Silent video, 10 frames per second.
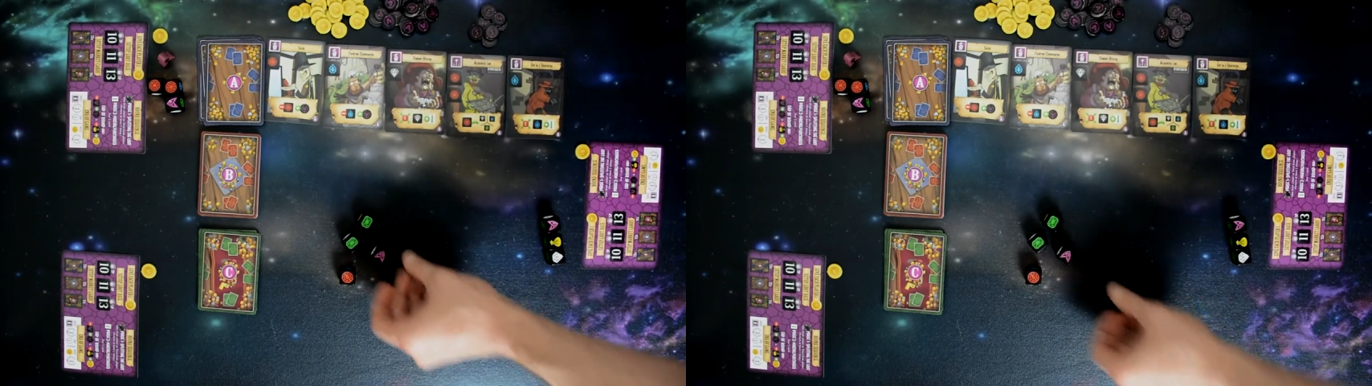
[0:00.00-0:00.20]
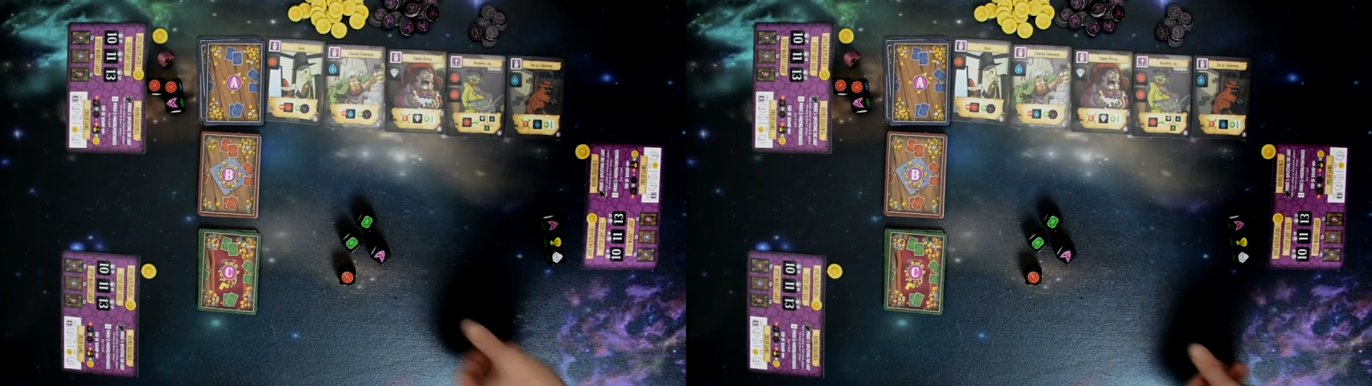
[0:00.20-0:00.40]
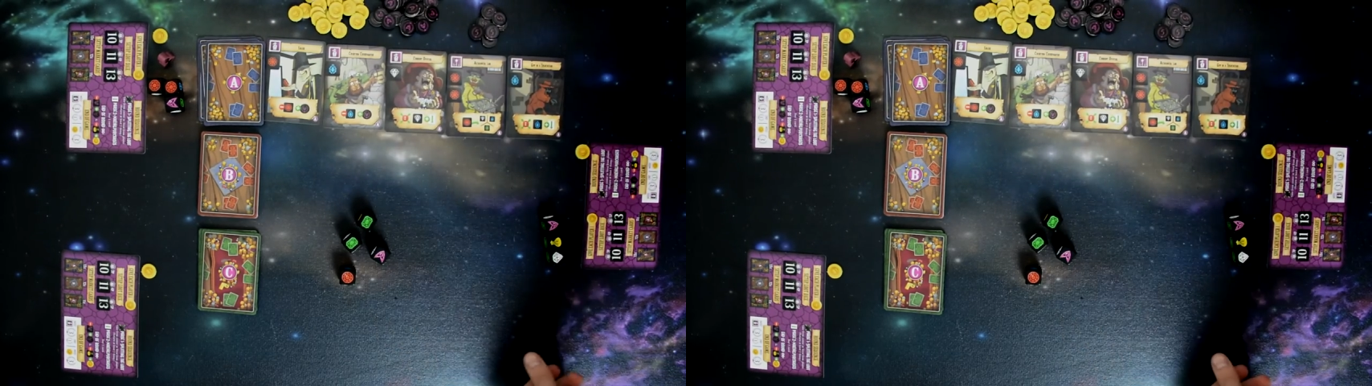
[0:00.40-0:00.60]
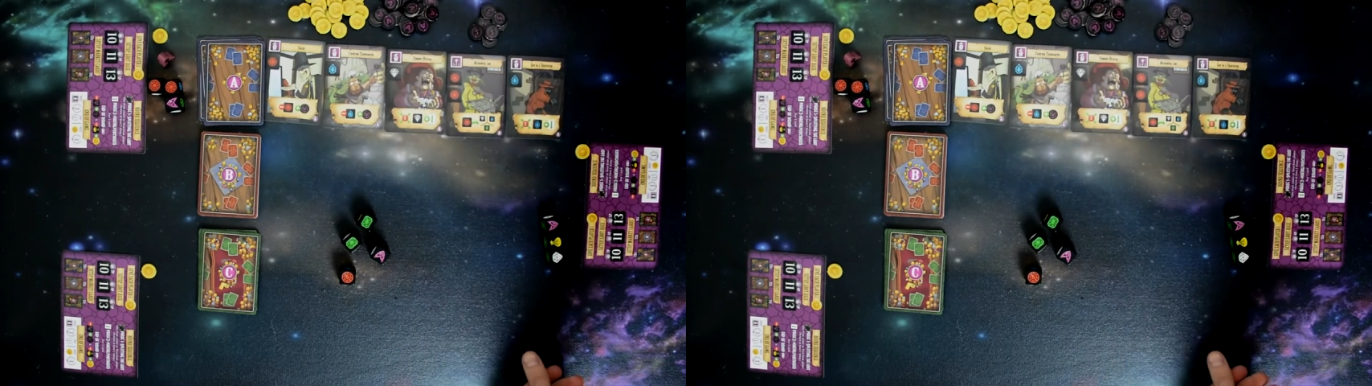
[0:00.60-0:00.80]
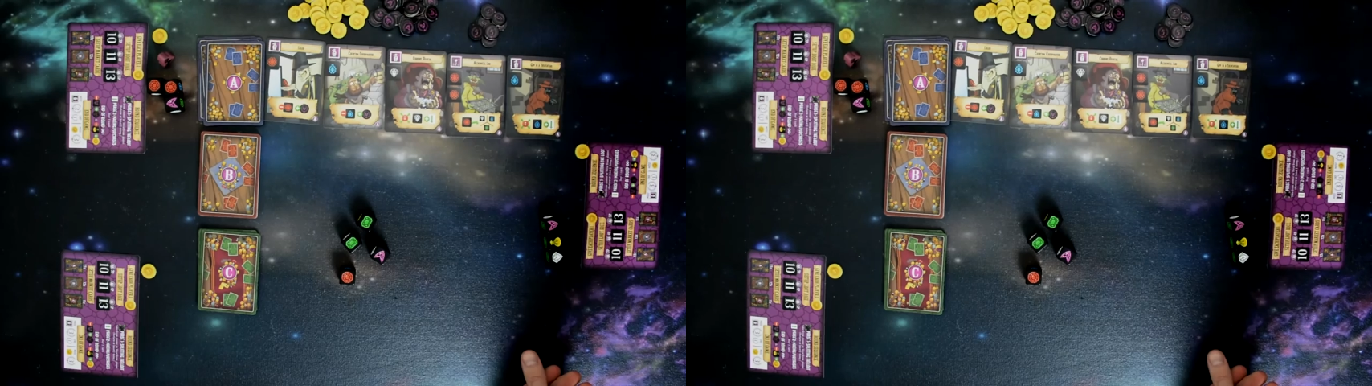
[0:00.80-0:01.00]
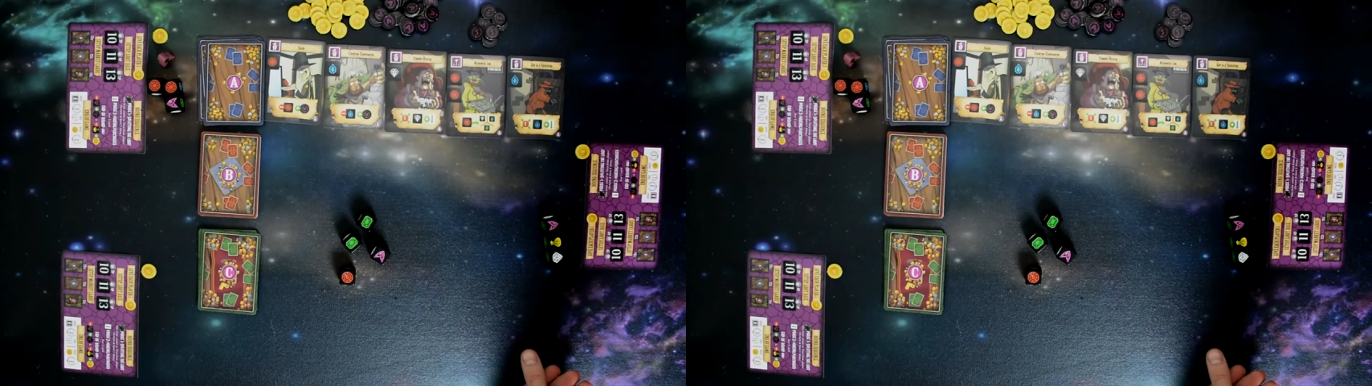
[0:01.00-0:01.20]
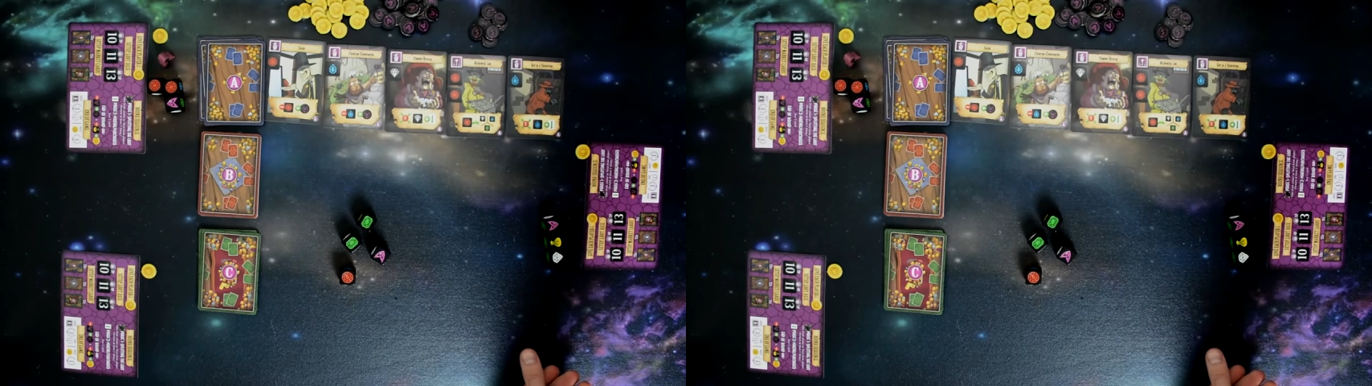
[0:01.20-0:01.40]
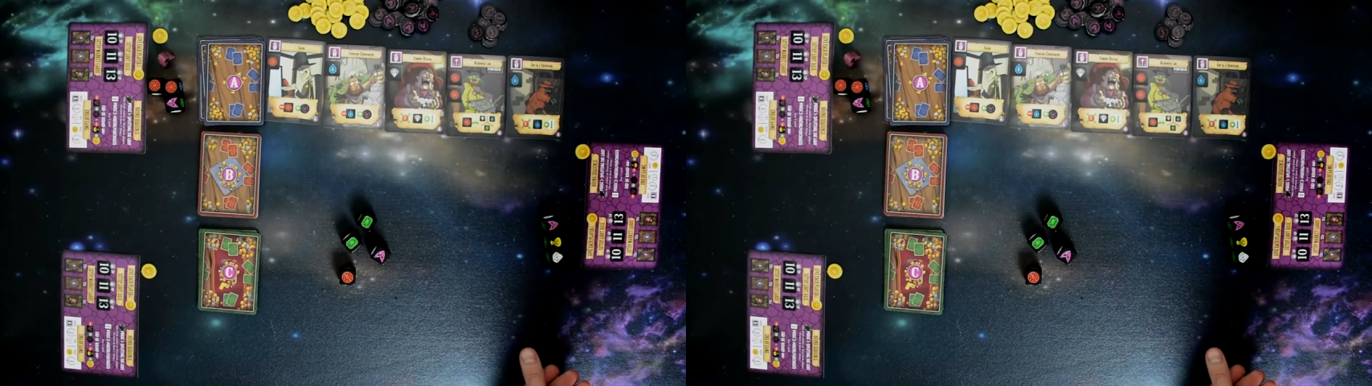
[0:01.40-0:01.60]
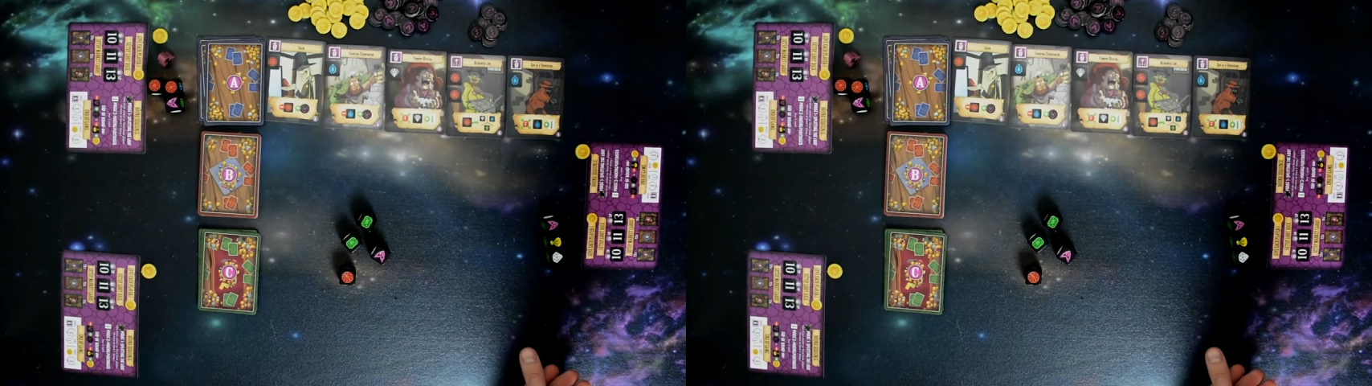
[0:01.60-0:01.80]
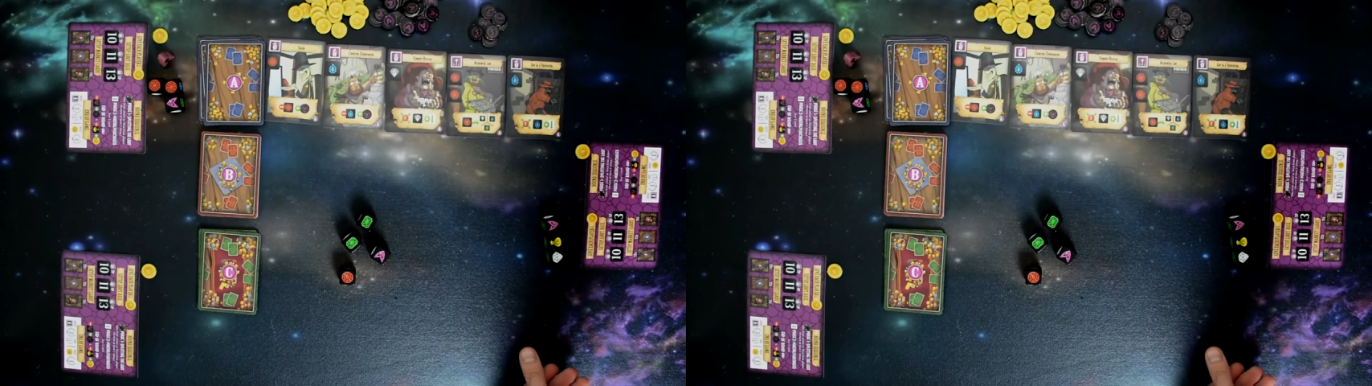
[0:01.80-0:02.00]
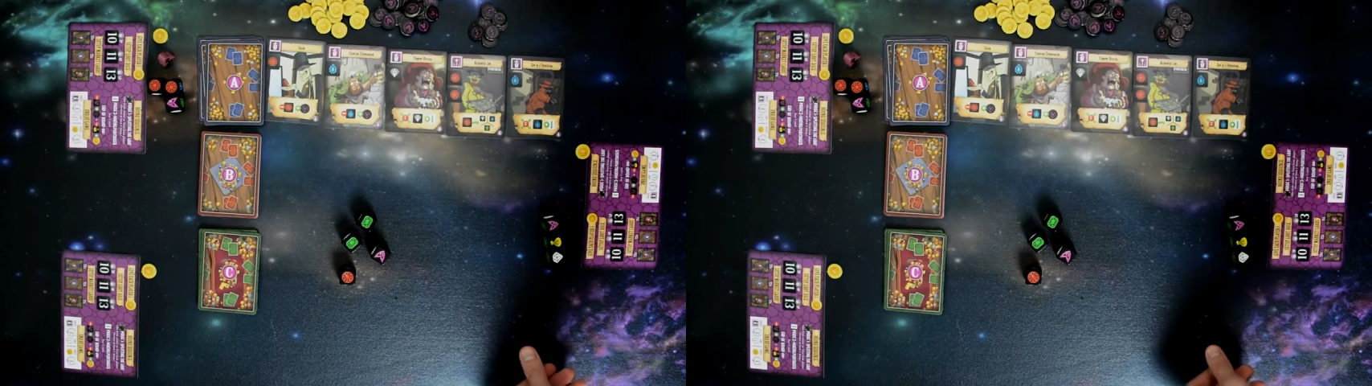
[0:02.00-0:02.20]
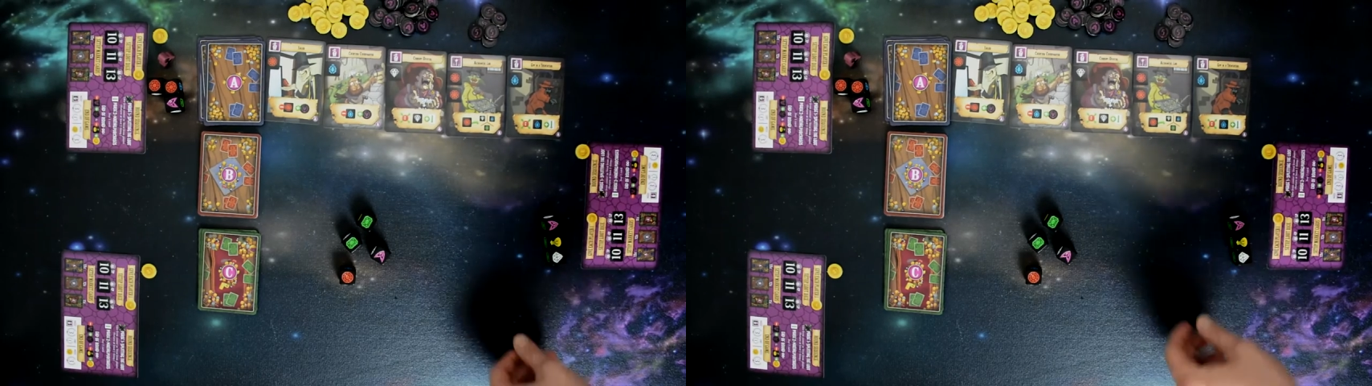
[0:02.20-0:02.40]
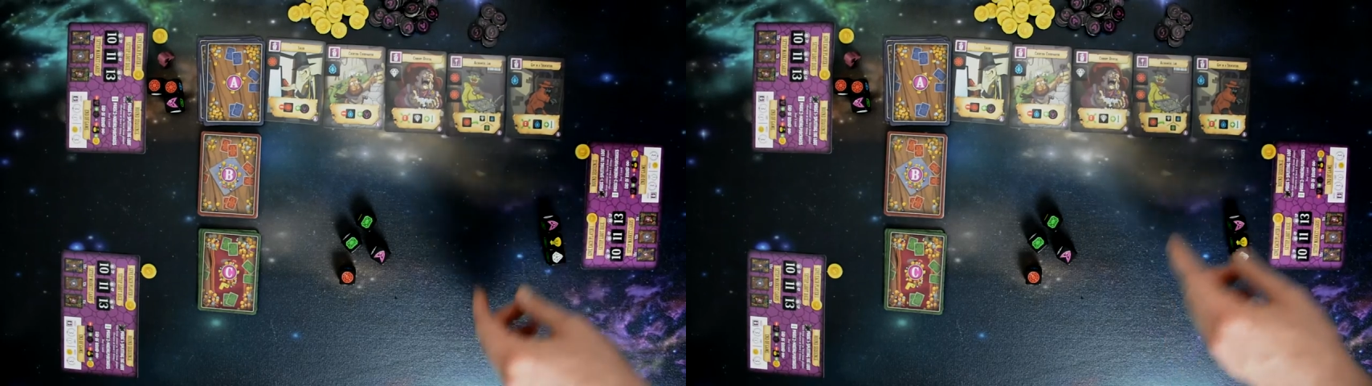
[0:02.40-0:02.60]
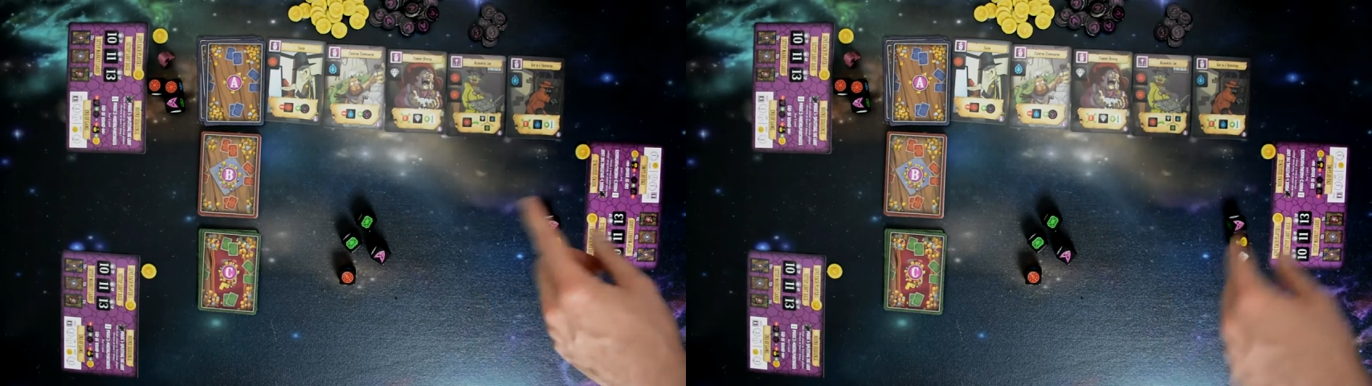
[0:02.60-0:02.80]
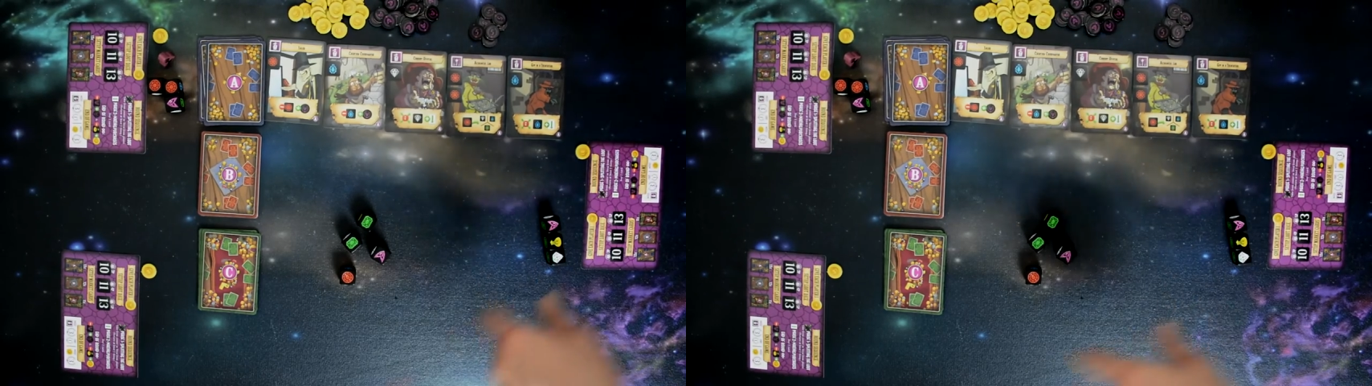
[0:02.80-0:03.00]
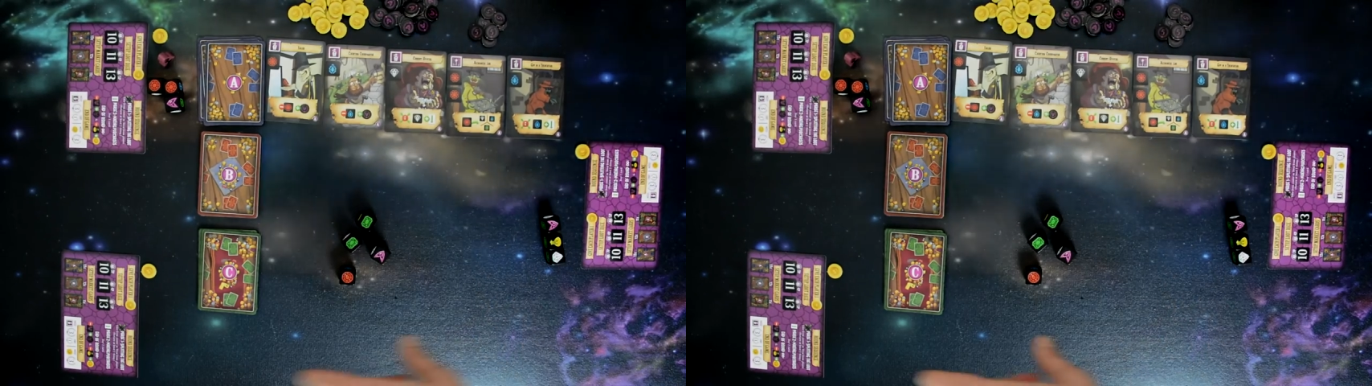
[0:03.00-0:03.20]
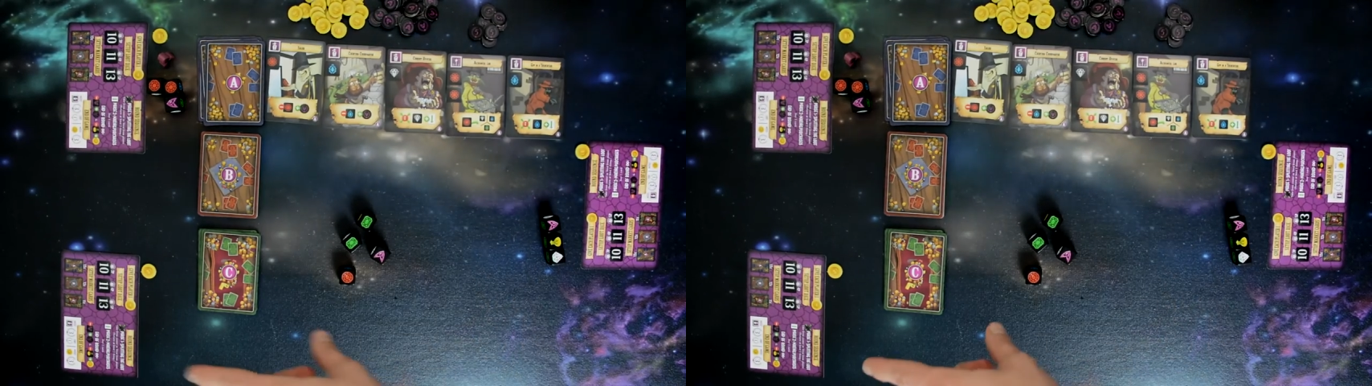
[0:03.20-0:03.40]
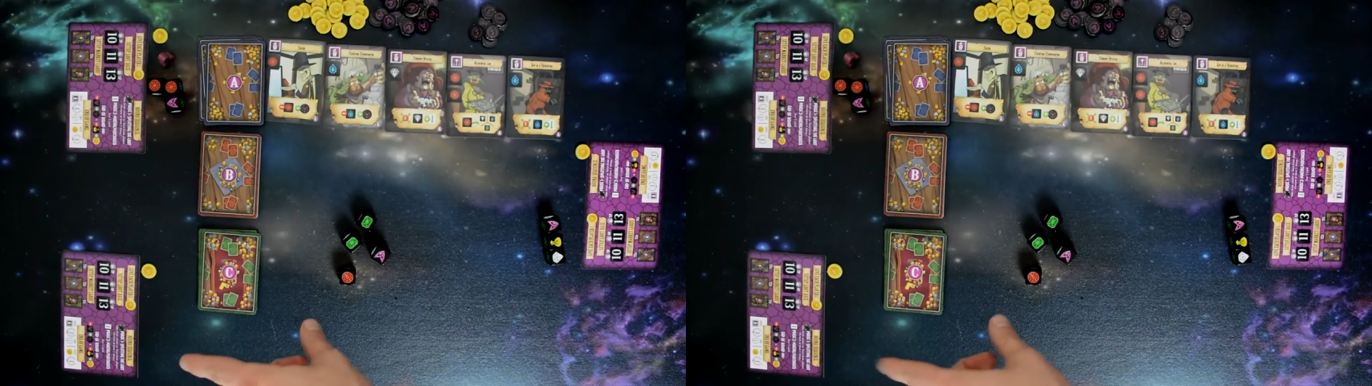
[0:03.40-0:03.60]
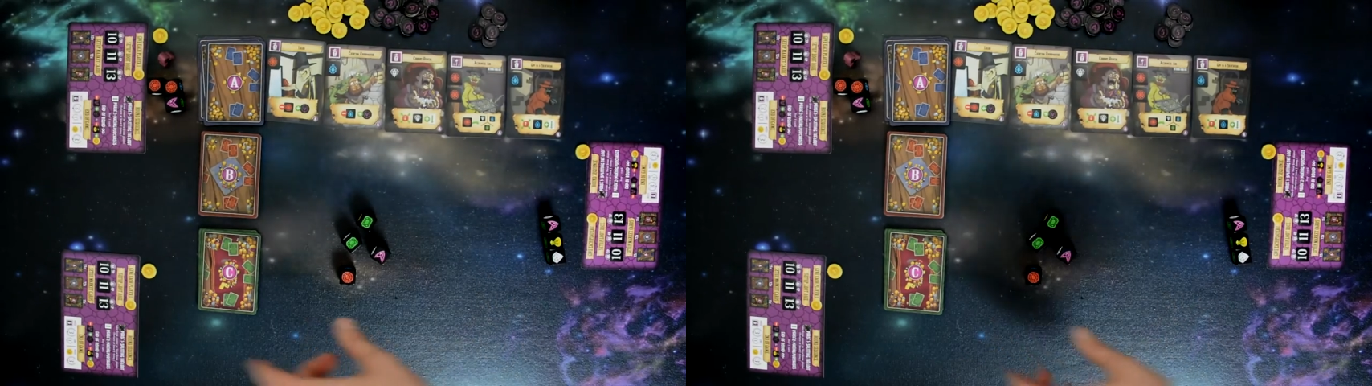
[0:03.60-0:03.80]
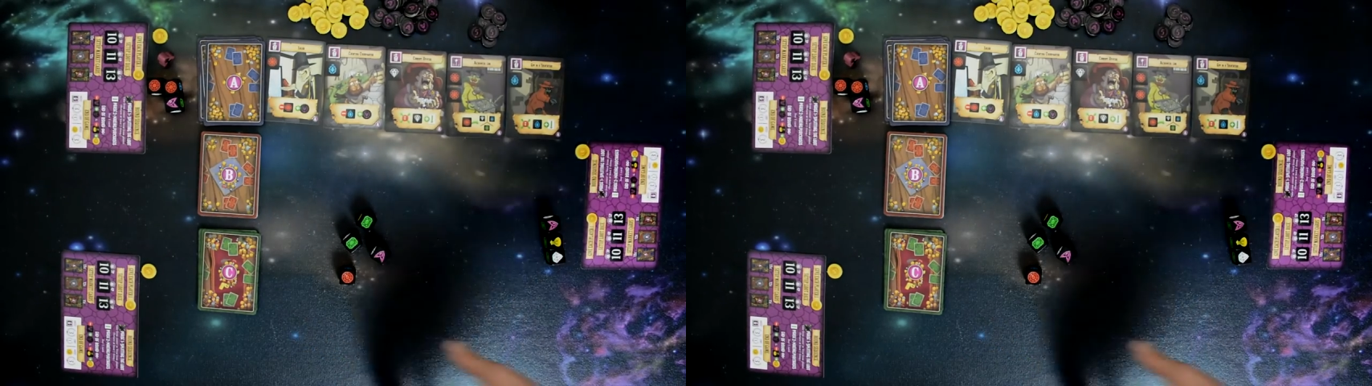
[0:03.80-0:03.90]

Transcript: Nobody's mouth can be seen.